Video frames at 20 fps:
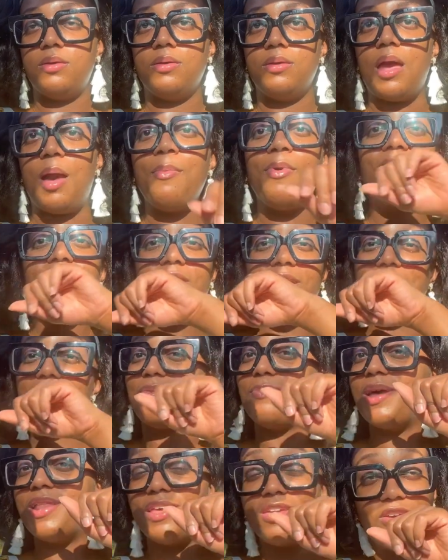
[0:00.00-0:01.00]
I'm over here
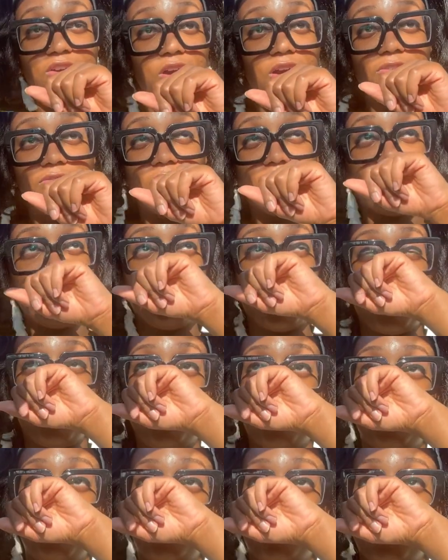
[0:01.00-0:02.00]
smelling Yara on my
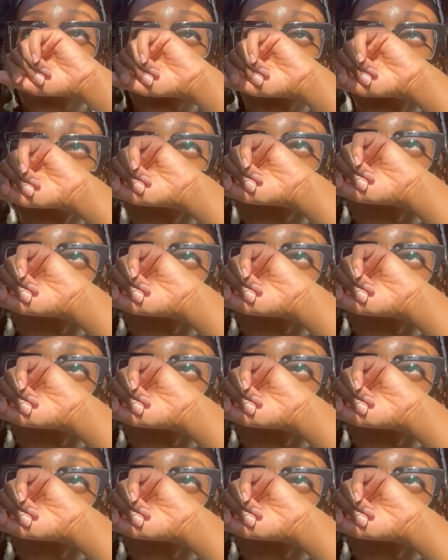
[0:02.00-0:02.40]
hand, y'all.